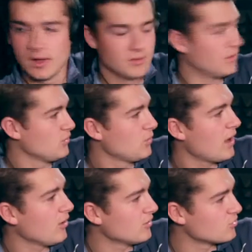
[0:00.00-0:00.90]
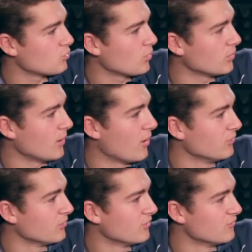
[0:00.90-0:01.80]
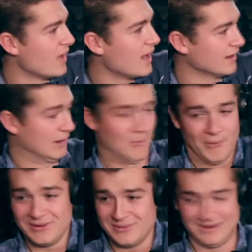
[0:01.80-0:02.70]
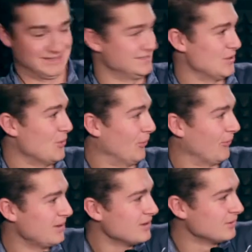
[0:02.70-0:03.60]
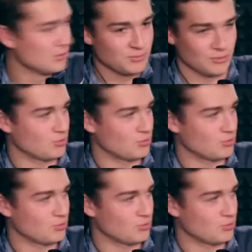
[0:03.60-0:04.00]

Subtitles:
Like, you carry a sword around the Vatican. What are you going to do? What are you gonna do with your sword?